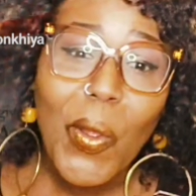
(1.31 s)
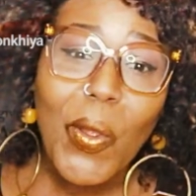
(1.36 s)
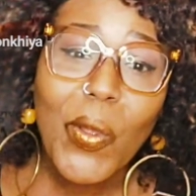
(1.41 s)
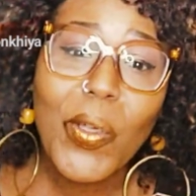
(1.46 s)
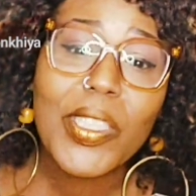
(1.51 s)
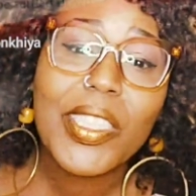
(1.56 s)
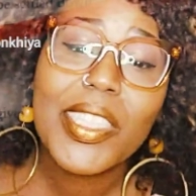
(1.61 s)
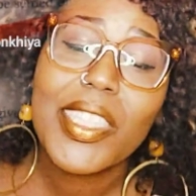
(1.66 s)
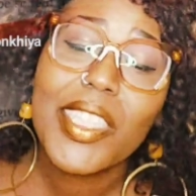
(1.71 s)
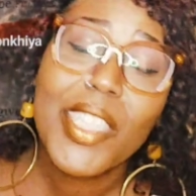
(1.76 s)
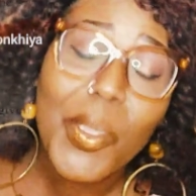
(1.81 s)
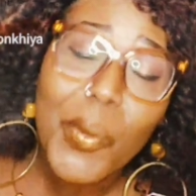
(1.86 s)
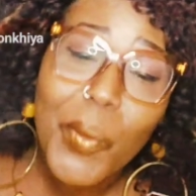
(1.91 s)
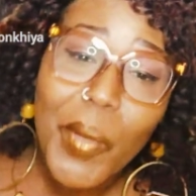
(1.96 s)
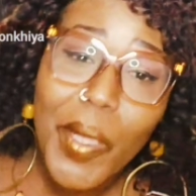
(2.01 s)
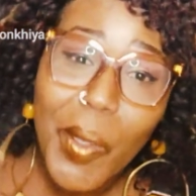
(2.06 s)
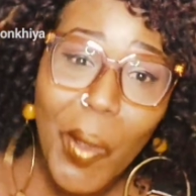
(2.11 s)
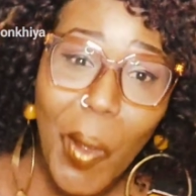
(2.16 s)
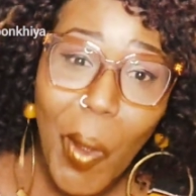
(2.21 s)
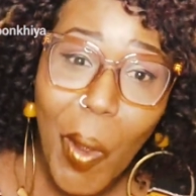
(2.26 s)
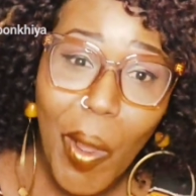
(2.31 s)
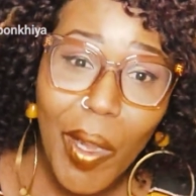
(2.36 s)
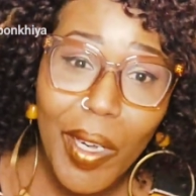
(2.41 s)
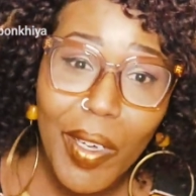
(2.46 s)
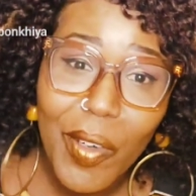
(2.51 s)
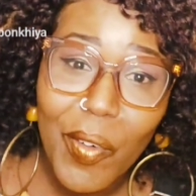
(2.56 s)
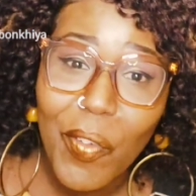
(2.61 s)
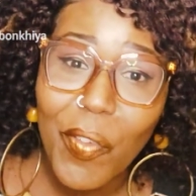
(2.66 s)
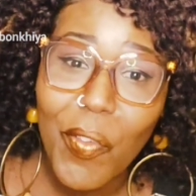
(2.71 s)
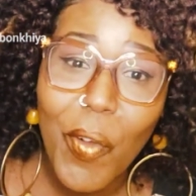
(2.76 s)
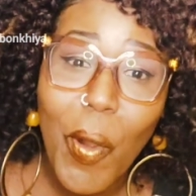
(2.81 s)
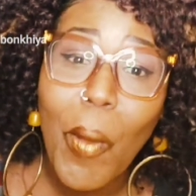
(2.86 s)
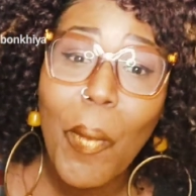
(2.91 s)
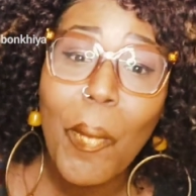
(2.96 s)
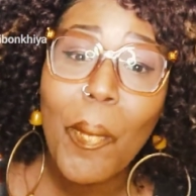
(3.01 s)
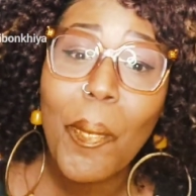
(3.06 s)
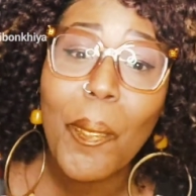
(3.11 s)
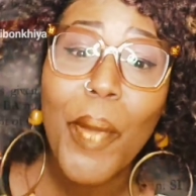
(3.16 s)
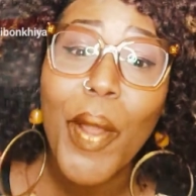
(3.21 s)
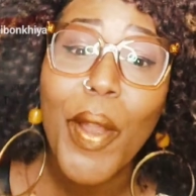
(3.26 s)
continuing on
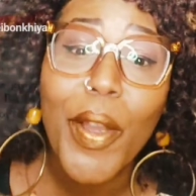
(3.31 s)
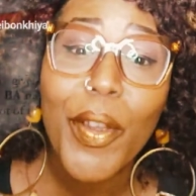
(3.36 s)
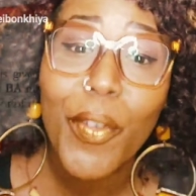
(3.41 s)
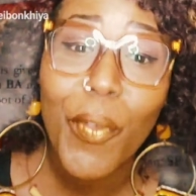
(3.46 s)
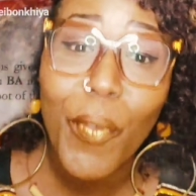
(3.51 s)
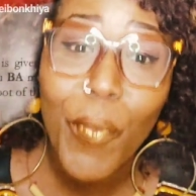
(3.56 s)
from part